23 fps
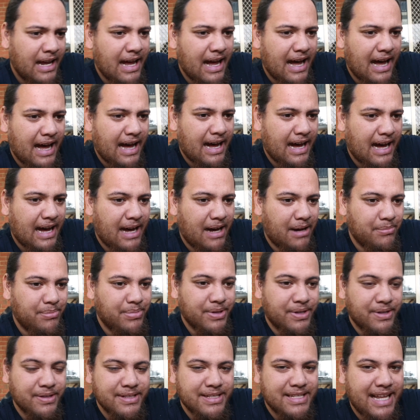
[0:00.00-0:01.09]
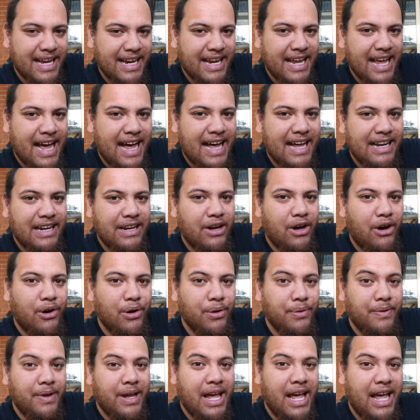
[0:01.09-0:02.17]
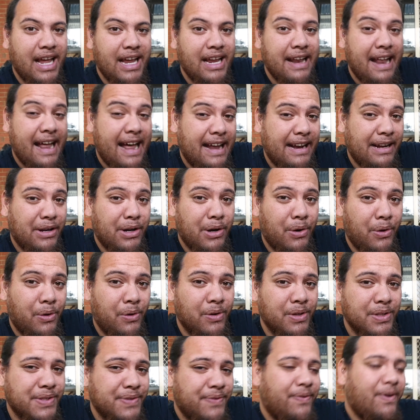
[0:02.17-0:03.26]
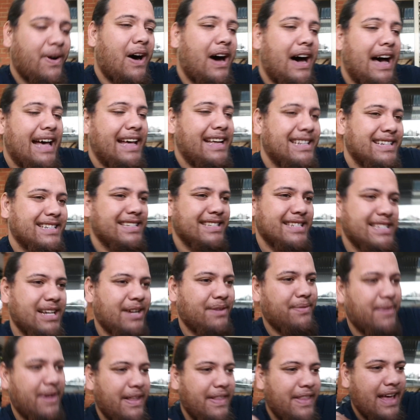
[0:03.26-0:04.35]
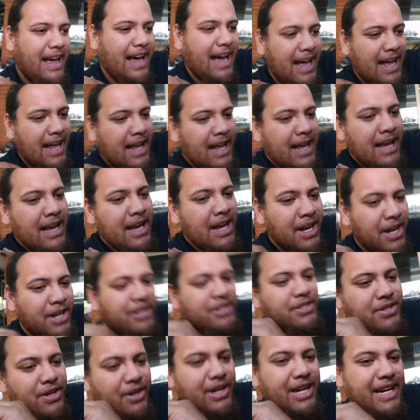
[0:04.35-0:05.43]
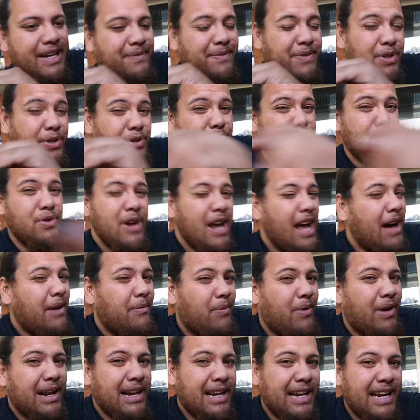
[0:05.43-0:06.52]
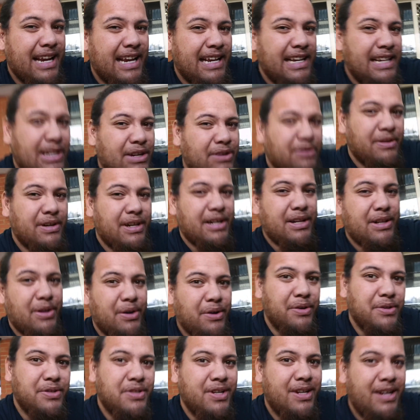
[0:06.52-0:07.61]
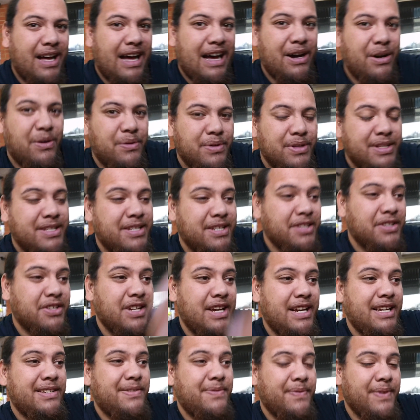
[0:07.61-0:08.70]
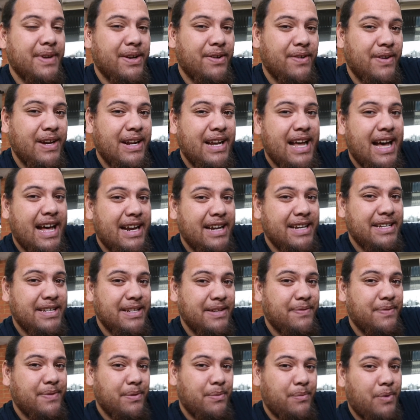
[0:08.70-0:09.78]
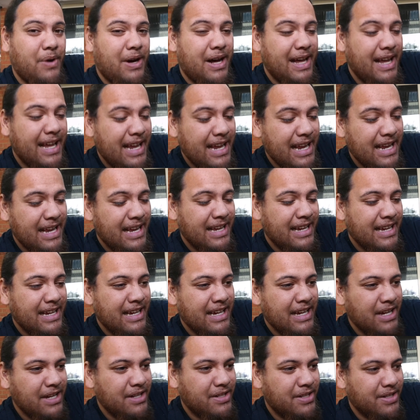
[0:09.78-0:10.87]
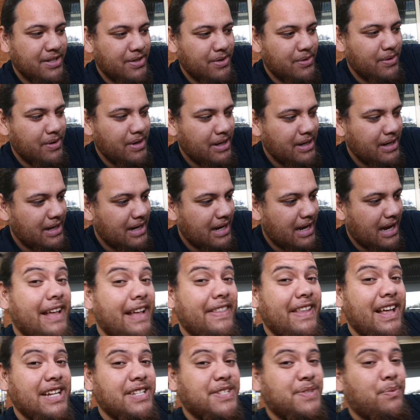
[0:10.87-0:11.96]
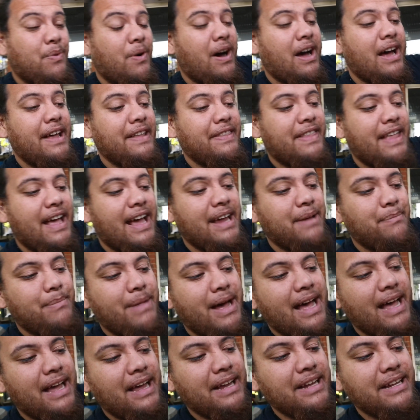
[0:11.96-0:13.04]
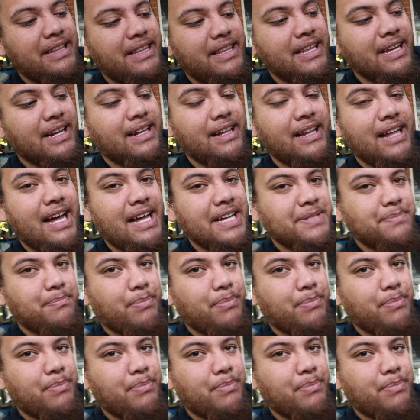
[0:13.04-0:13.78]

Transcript: because they can overheat and cause fires and stuff like that. So if you do have one in your enclosure, I would suggest figuring out a different way to do it. And that's why they made the glass